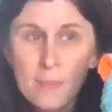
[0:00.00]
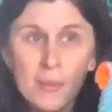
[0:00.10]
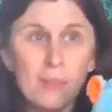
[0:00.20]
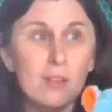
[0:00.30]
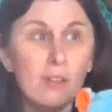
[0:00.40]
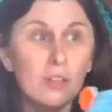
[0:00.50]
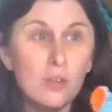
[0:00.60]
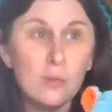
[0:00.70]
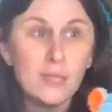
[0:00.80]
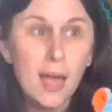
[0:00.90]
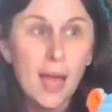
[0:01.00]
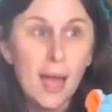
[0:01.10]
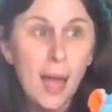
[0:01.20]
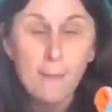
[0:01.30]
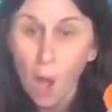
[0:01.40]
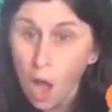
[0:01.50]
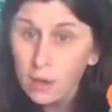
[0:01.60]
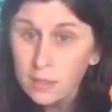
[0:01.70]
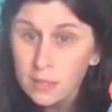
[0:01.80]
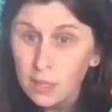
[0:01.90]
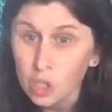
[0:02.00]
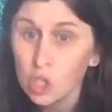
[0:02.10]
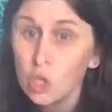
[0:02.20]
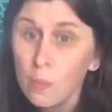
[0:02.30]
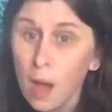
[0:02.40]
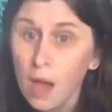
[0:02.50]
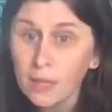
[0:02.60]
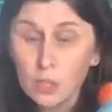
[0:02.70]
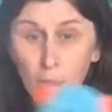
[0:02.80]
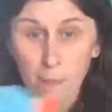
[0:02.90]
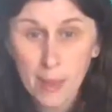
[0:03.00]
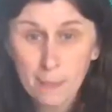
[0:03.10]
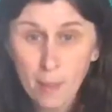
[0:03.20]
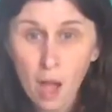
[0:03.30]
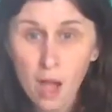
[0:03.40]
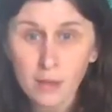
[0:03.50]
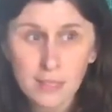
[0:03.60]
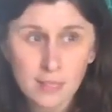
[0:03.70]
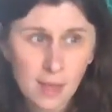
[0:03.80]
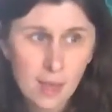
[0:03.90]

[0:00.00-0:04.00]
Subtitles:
Maybe you'll use a box, a shoe box, or a big box.